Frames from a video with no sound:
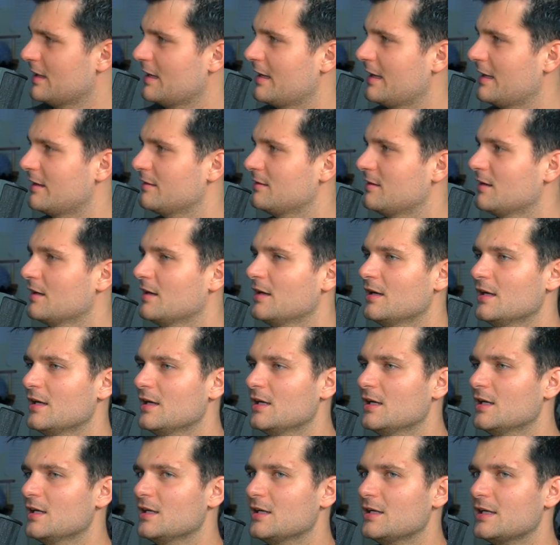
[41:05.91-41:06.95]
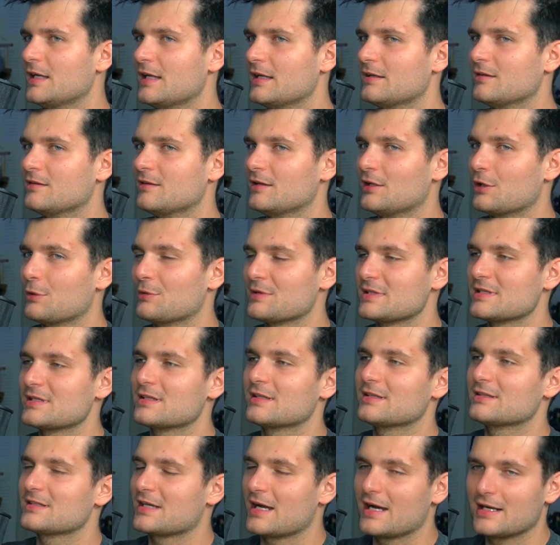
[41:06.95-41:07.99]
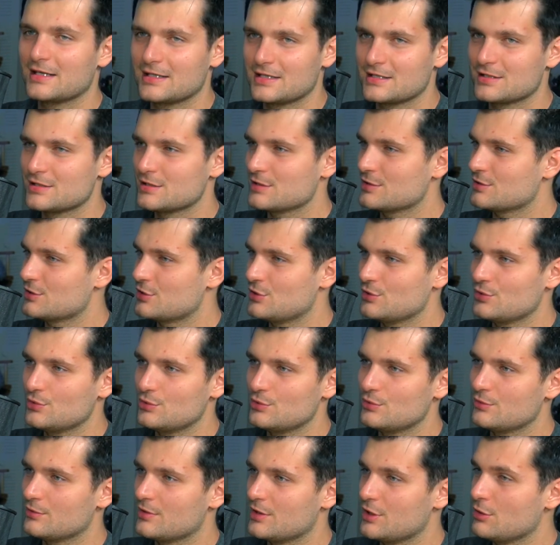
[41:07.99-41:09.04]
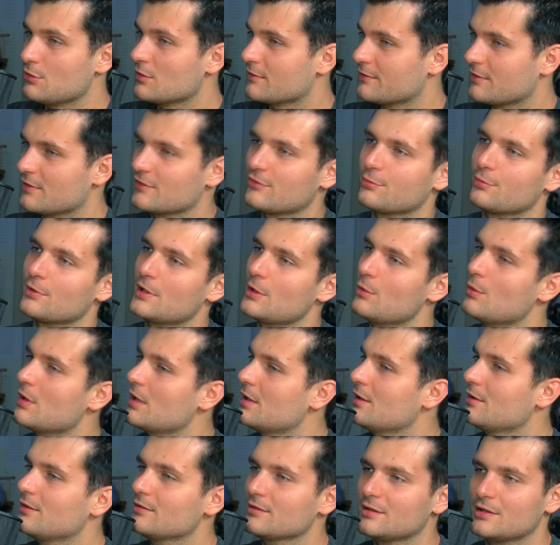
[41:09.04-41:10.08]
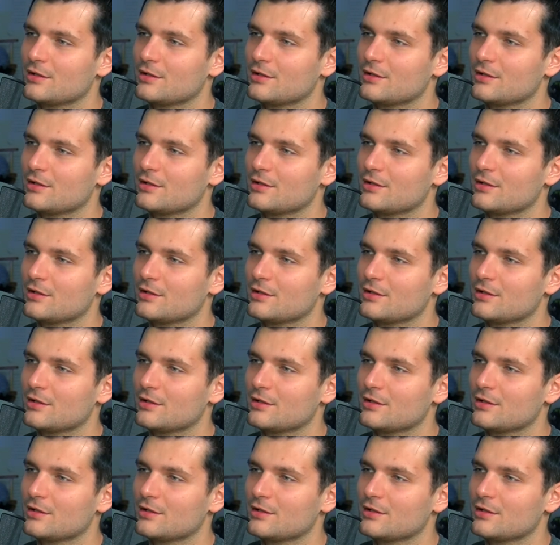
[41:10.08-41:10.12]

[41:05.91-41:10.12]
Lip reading: And it tied into the universe pretty well.